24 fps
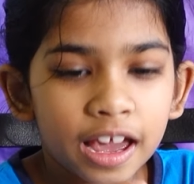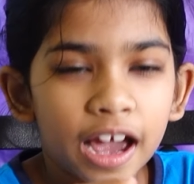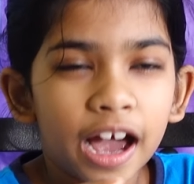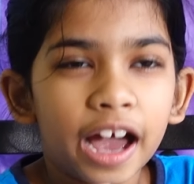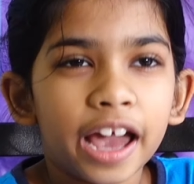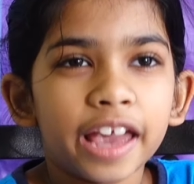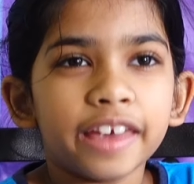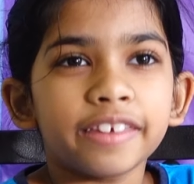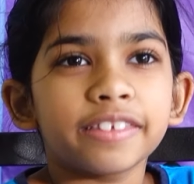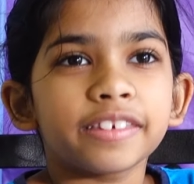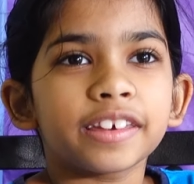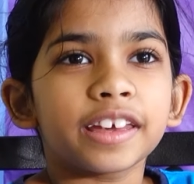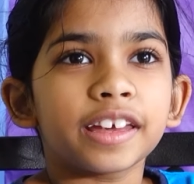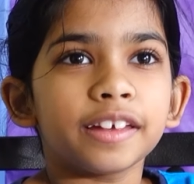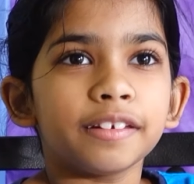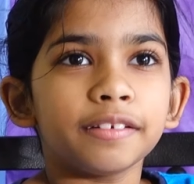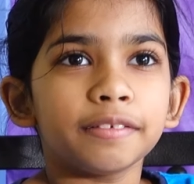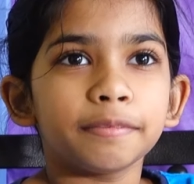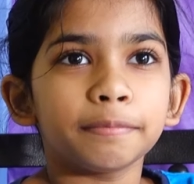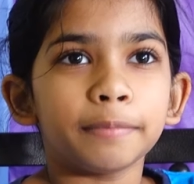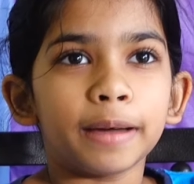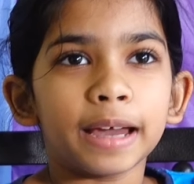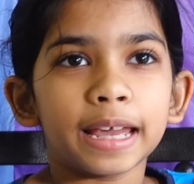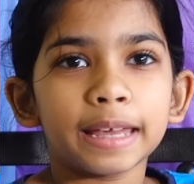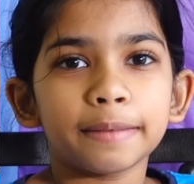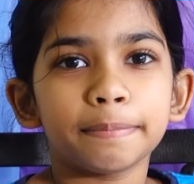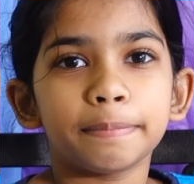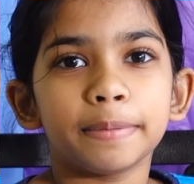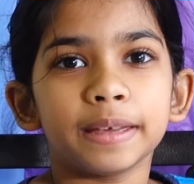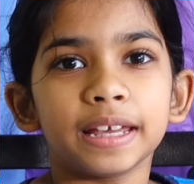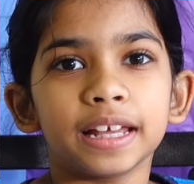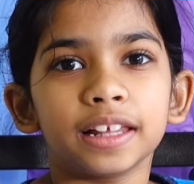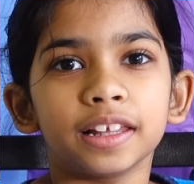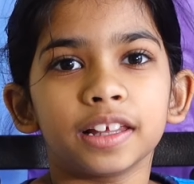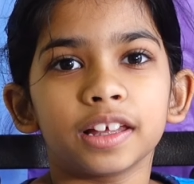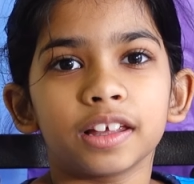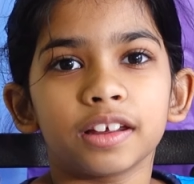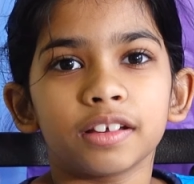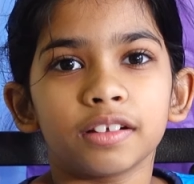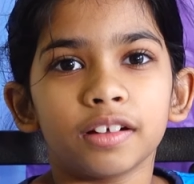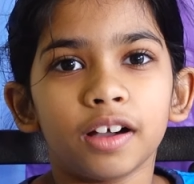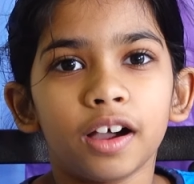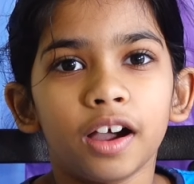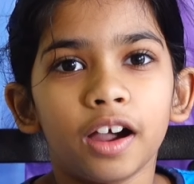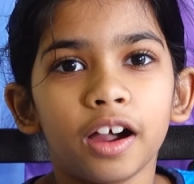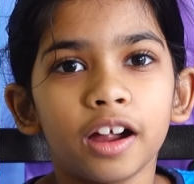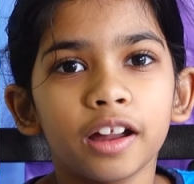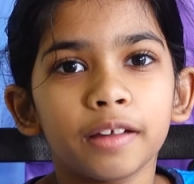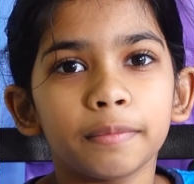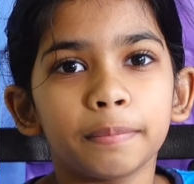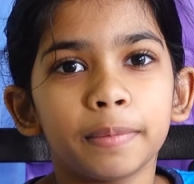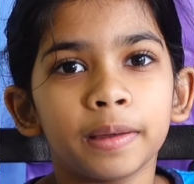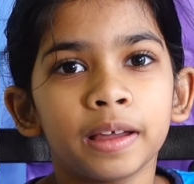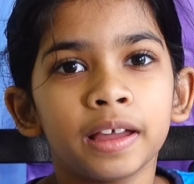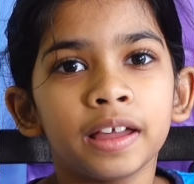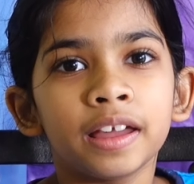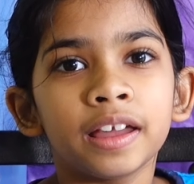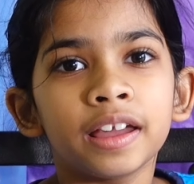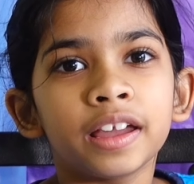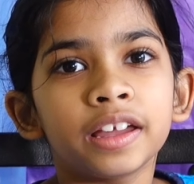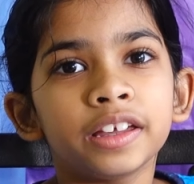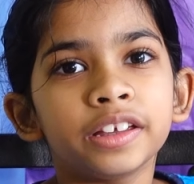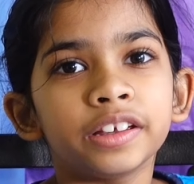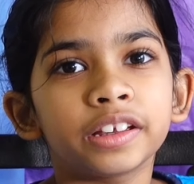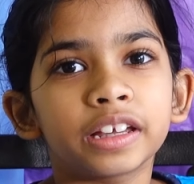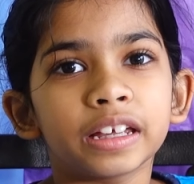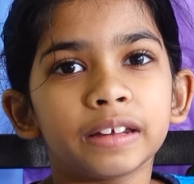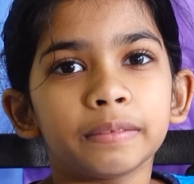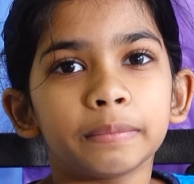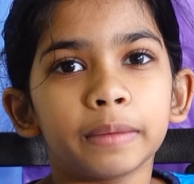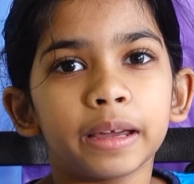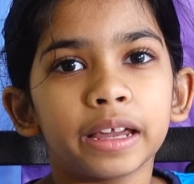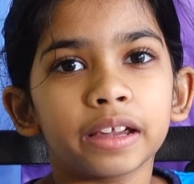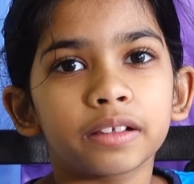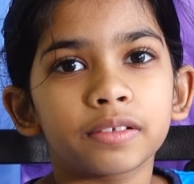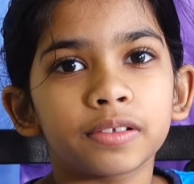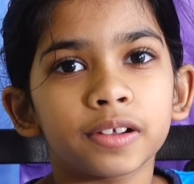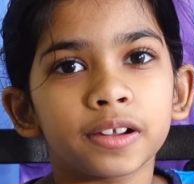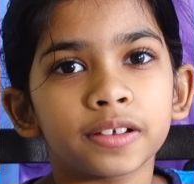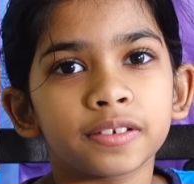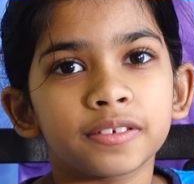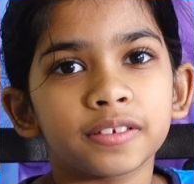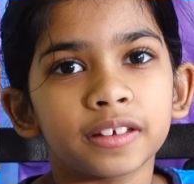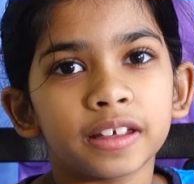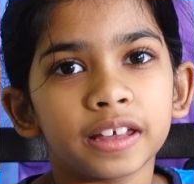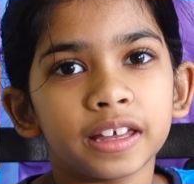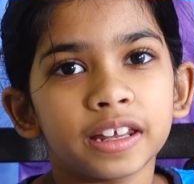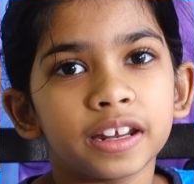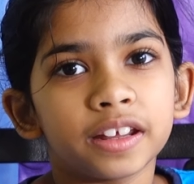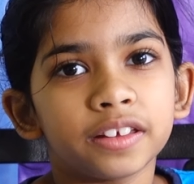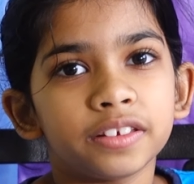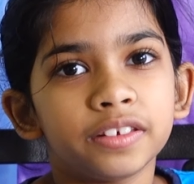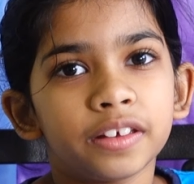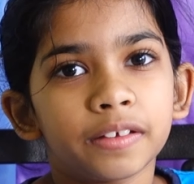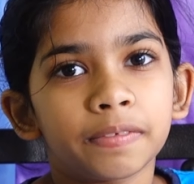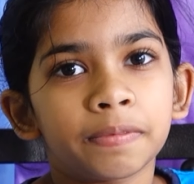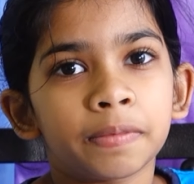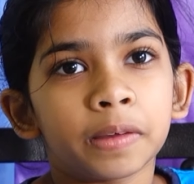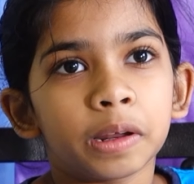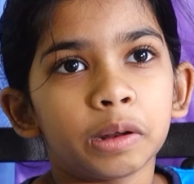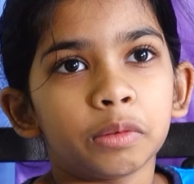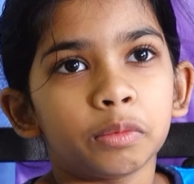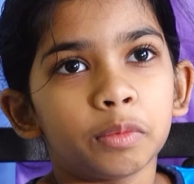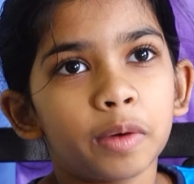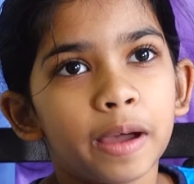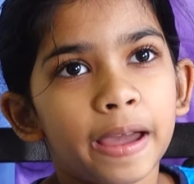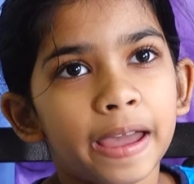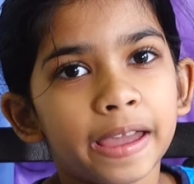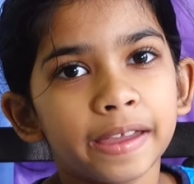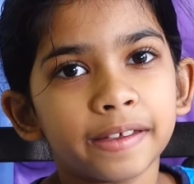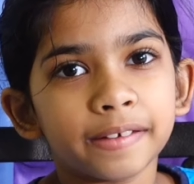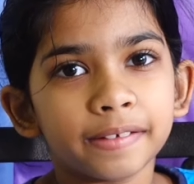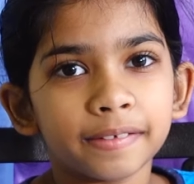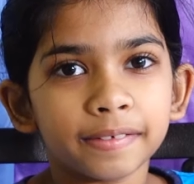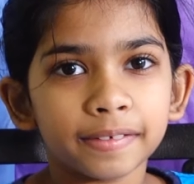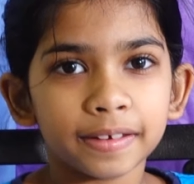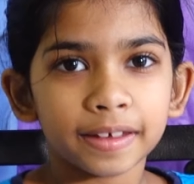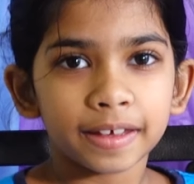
Ice cake might be a little hard, but you can might crush it in a different way.